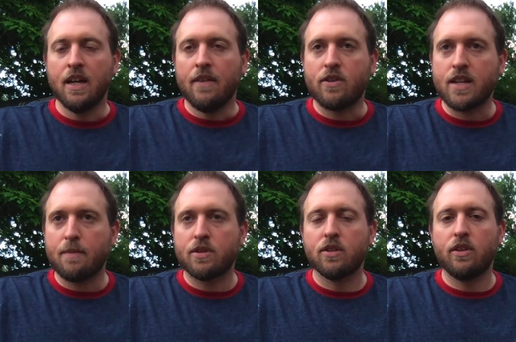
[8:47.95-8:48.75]
There's
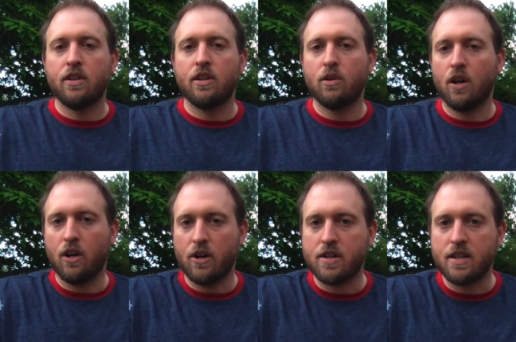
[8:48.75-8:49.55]
absolutely no
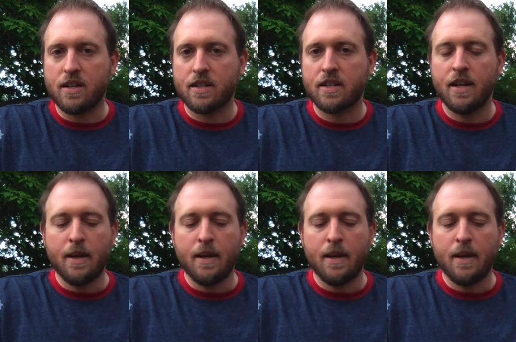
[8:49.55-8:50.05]
harshness.